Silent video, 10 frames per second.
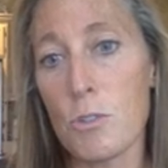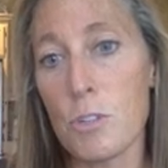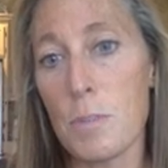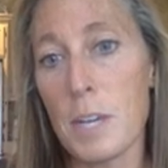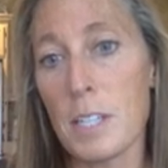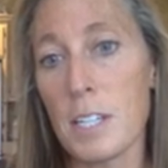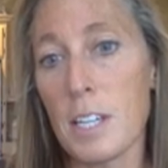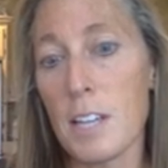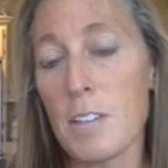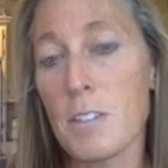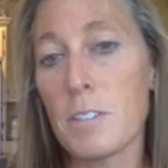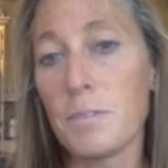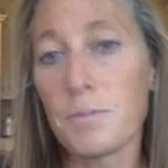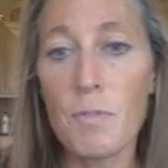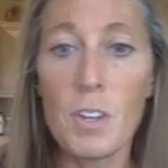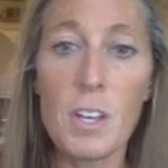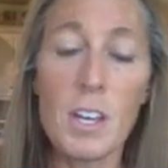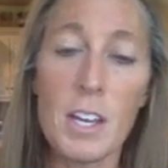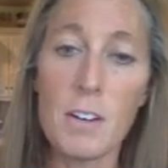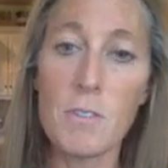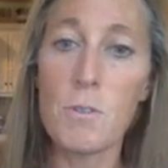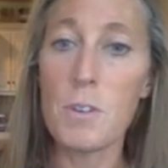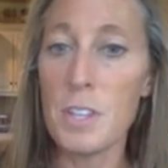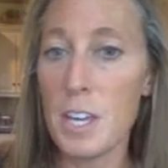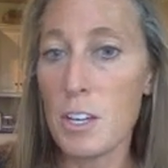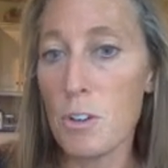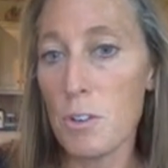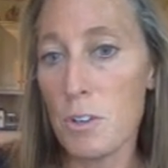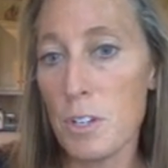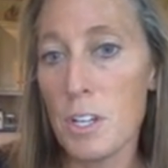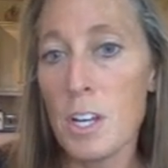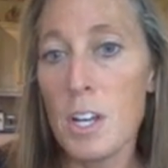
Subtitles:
this back together, or they could